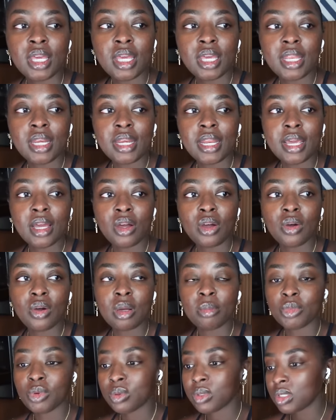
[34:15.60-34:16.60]
And now
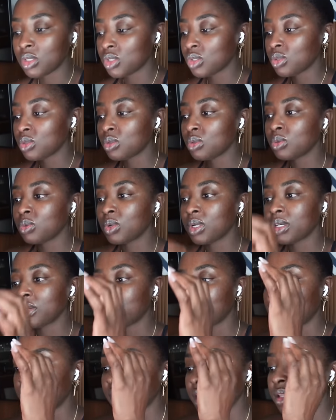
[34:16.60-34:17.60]
I'm going to, what,
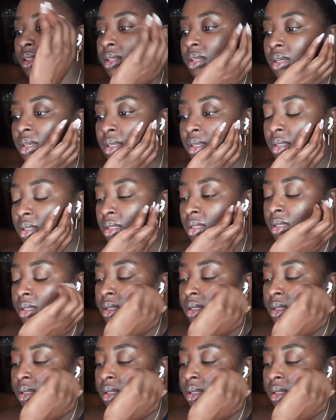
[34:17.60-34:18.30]
find the,